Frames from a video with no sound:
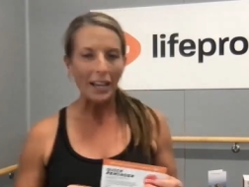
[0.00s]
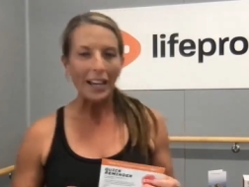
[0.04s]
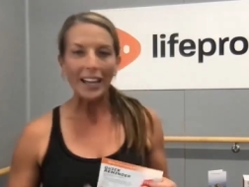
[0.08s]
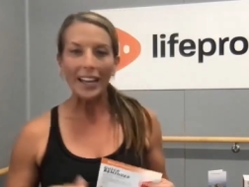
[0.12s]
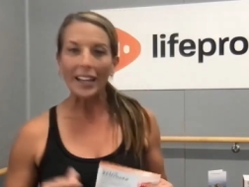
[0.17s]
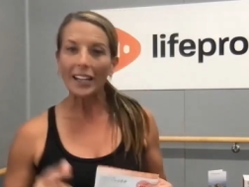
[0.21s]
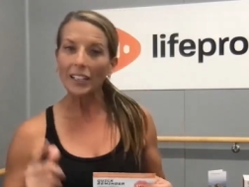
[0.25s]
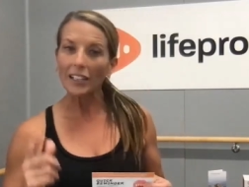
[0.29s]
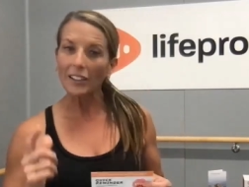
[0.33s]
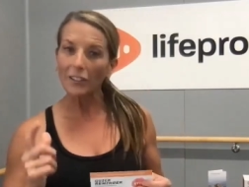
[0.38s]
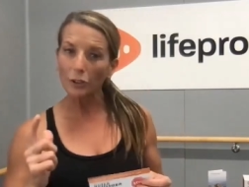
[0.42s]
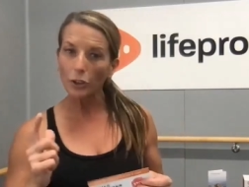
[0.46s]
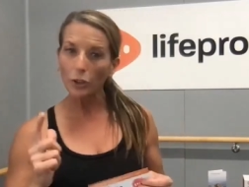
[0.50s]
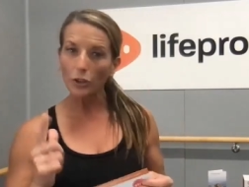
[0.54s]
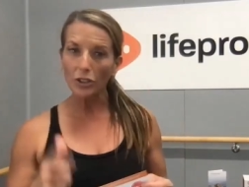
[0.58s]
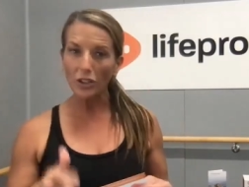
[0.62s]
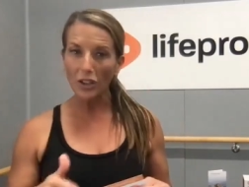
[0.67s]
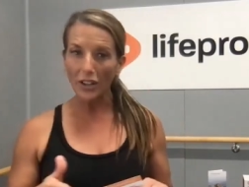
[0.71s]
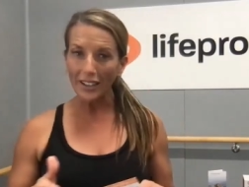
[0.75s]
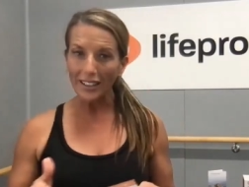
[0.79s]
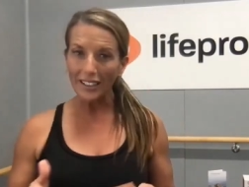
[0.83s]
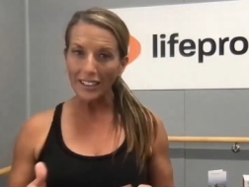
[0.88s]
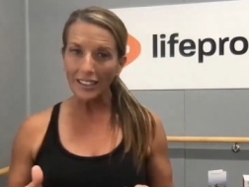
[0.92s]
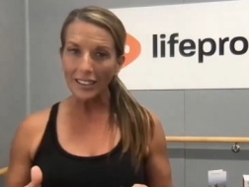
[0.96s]
And if you're
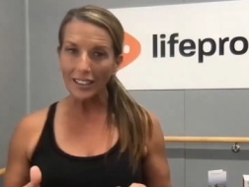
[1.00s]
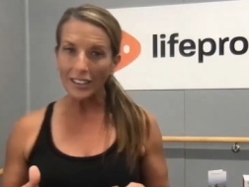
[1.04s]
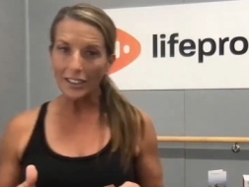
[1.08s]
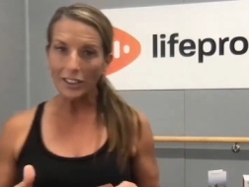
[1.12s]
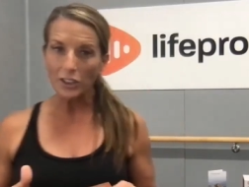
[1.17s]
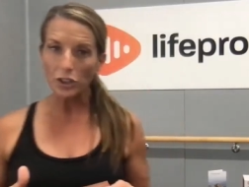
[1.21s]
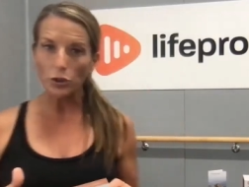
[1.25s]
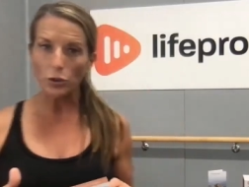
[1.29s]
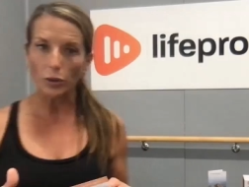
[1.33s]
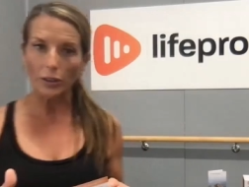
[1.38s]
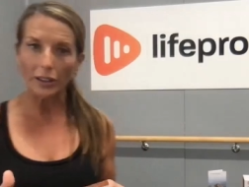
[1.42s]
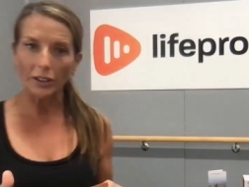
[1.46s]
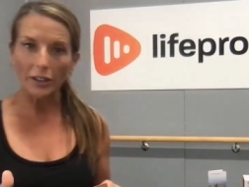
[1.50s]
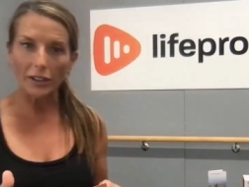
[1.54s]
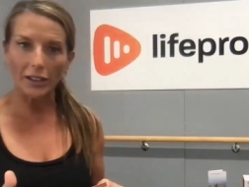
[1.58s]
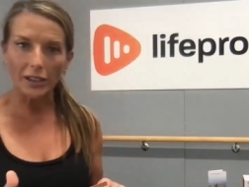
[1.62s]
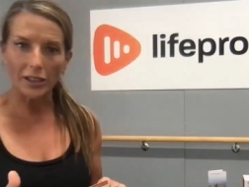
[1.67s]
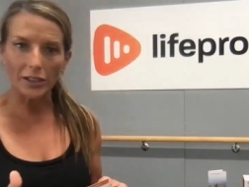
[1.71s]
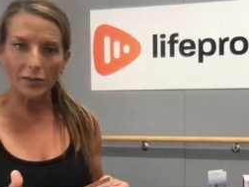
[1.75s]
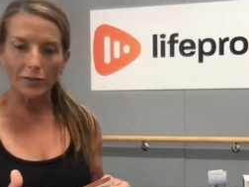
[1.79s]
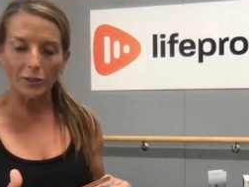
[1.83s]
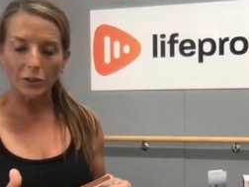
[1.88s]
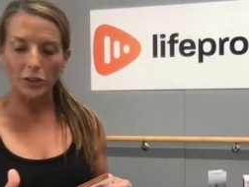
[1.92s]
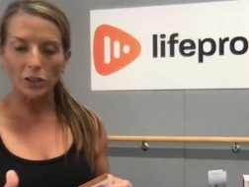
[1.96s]
not getting extraordinary
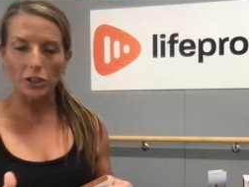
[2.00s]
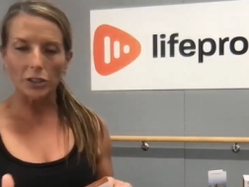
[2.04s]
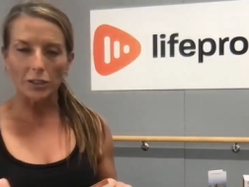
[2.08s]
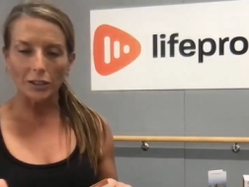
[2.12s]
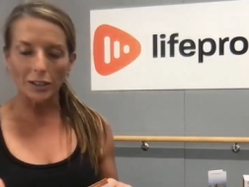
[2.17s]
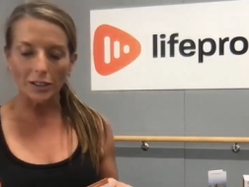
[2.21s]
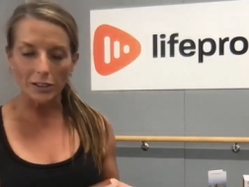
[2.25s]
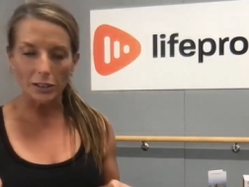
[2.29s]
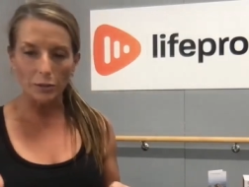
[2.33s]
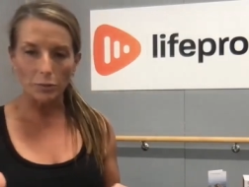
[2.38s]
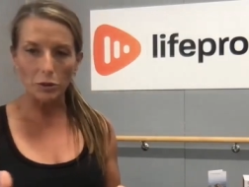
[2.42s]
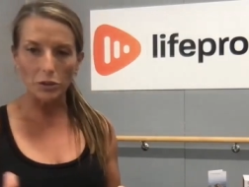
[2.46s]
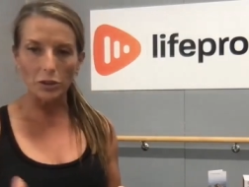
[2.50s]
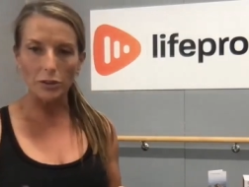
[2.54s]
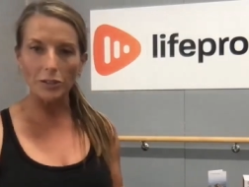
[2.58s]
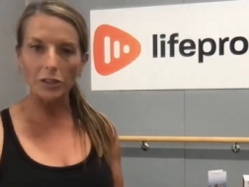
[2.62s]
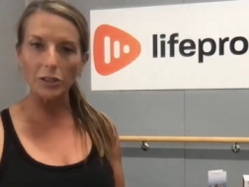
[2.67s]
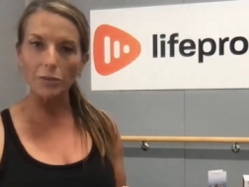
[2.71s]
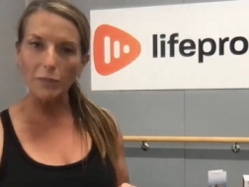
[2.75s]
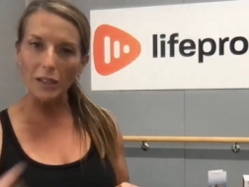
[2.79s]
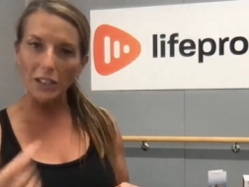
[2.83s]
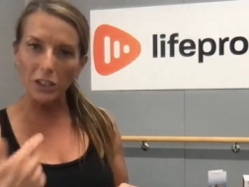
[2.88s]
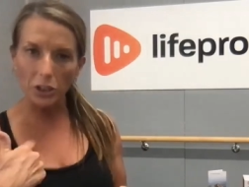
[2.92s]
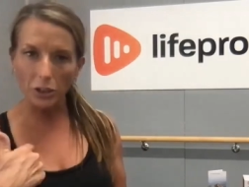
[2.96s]
customer
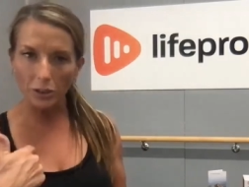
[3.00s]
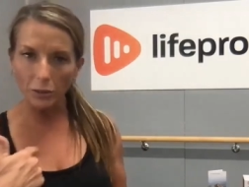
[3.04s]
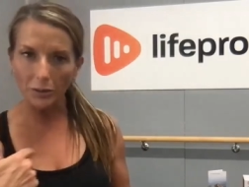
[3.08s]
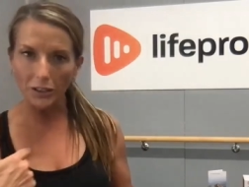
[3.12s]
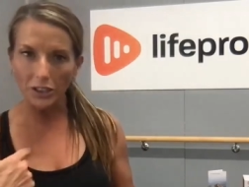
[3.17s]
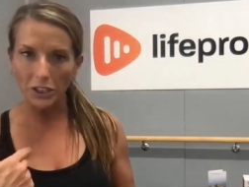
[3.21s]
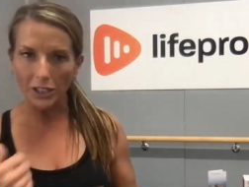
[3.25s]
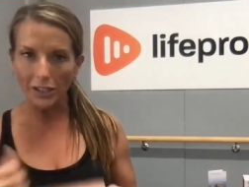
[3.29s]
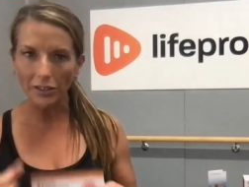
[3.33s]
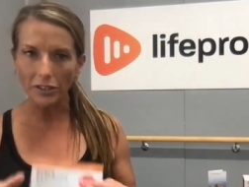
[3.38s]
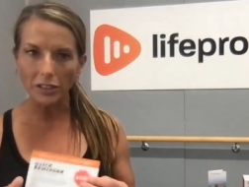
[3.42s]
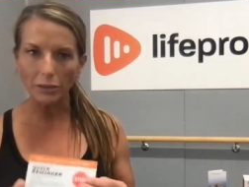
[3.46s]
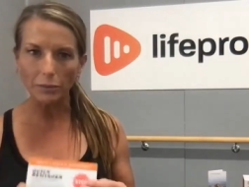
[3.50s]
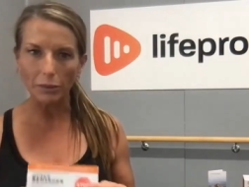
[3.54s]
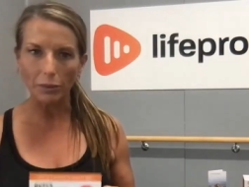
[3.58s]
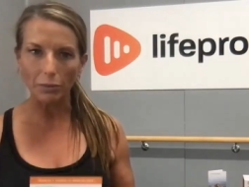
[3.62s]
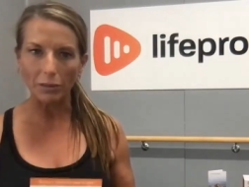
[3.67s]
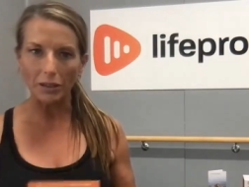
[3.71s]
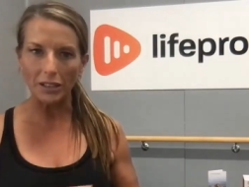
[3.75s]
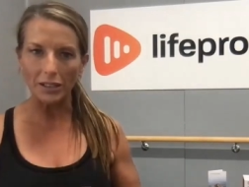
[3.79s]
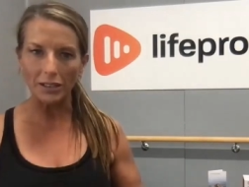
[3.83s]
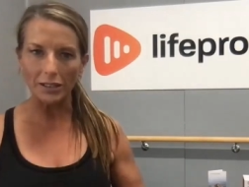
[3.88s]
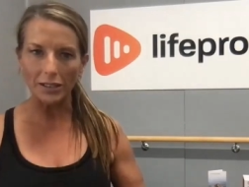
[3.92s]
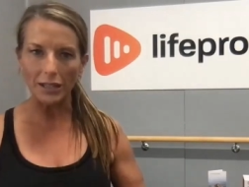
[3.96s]
service, make sure and reach out to me,
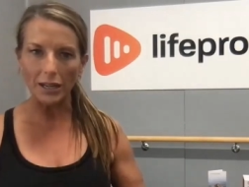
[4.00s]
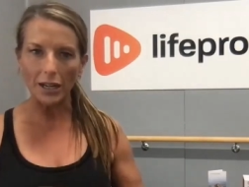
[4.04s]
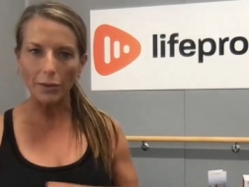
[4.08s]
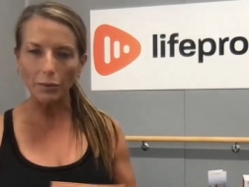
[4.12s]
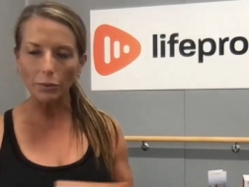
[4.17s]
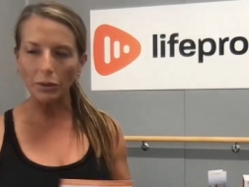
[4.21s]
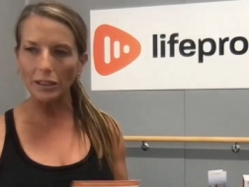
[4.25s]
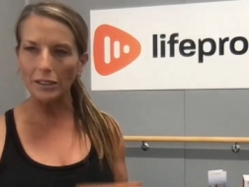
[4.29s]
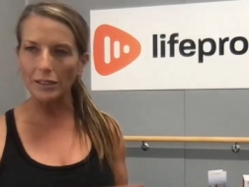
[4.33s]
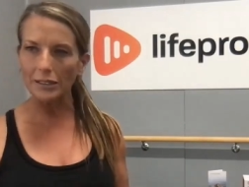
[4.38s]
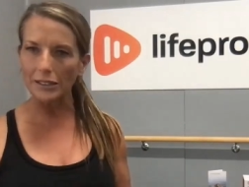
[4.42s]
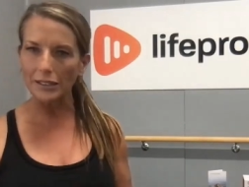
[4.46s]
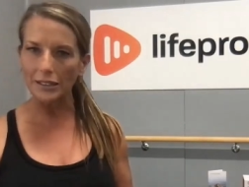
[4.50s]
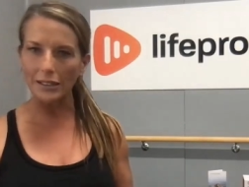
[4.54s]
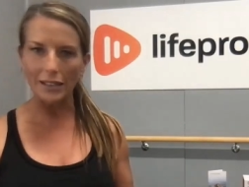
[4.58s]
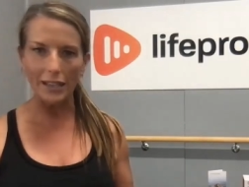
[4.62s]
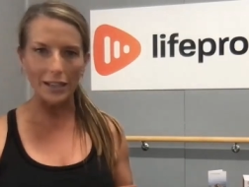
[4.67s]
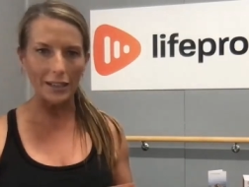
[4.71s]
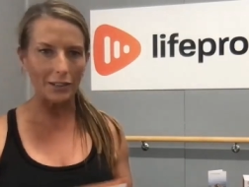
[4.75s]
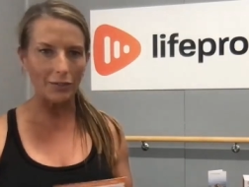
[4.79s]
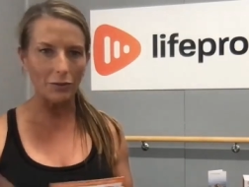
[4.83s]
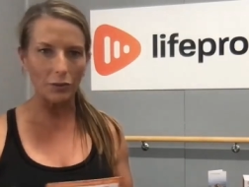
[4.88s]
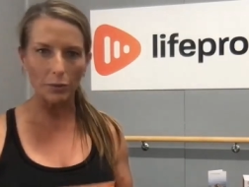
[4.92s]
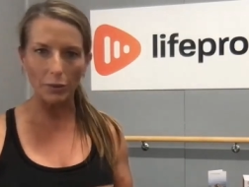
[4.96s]
because I'm going to send
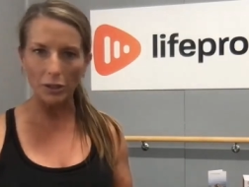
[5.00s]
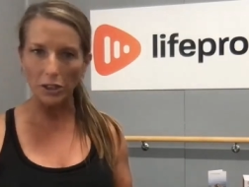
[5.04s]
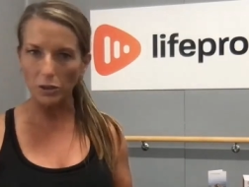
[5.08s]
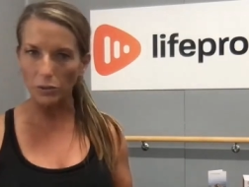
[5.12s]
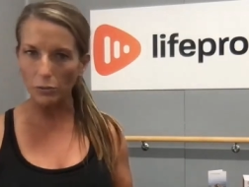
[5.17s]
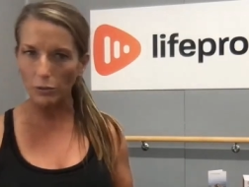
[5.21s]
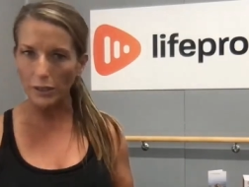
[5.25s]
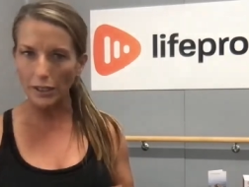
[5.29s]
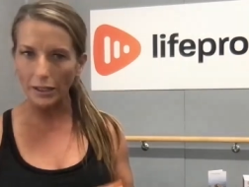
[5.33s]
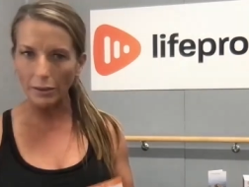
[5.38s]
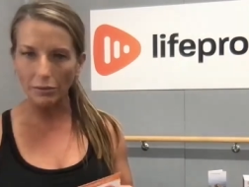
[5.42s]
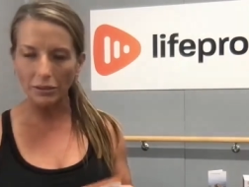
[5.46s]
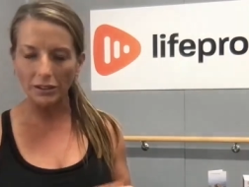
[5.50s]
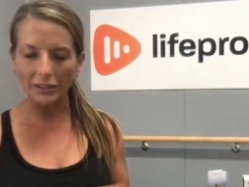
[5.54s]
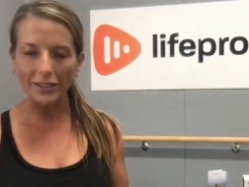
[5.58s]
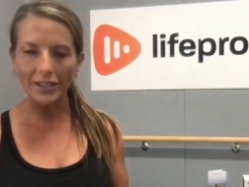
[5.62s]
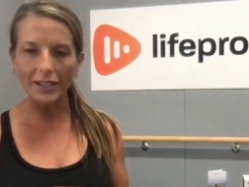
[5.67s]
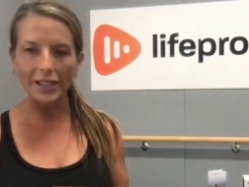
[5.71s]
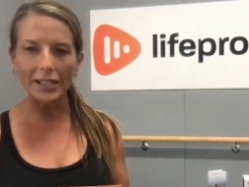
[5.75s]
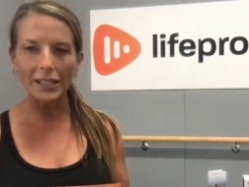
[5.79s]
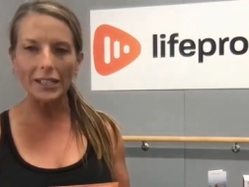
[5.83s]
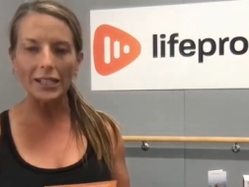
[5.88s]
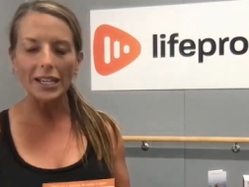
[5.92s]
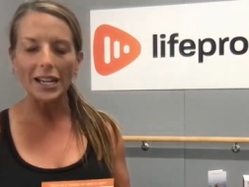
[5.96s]
that information right up the
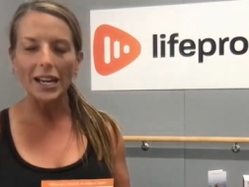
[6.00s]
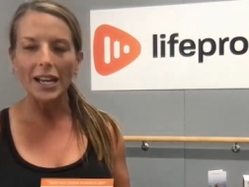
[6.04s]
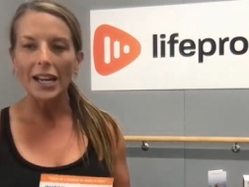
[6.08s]
line.